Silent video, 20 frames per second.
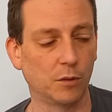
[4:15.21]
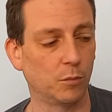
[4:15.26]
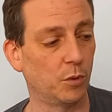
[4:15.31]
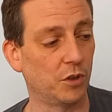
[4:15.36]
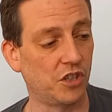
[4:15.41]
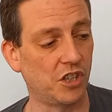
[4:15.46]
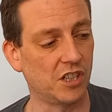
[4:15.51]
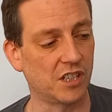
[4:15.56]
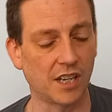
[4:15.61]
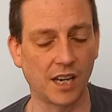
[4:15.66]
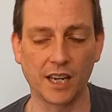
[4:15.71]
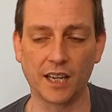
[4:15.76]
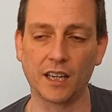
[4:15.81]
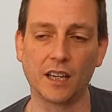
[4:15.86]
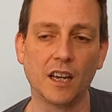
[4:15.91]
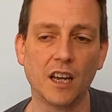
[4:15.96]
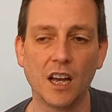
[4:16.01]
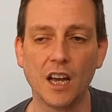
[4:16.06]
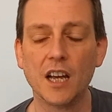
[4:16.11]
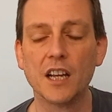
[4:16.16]
which is a
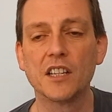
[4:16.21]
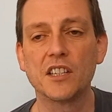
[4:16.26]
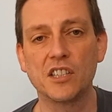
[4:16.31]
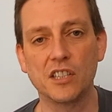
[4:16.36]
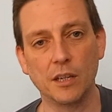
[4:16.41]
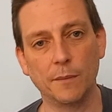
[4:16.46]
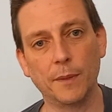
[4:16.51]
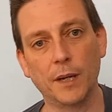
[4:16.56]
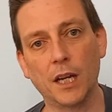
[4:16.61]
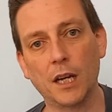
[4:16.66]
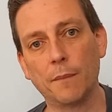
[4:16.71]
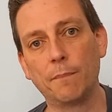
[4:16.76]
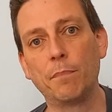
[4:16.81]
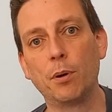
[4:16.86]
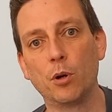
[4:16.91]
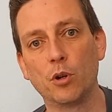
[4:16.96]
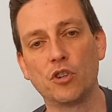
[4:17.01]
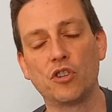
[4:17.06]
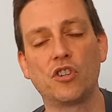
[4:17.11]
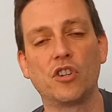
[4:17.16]
similar
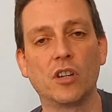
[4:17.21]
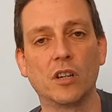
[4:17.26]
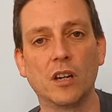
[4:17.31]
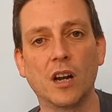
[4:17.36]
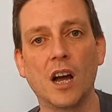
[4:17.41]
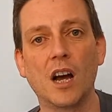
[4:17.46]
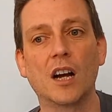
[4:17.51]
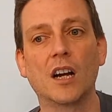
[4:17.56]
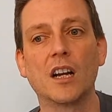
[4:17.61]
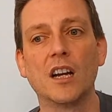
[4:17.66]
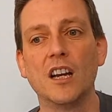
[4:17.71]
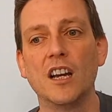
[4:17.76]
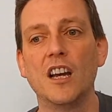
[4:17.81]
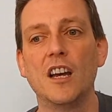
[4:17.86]
push your luck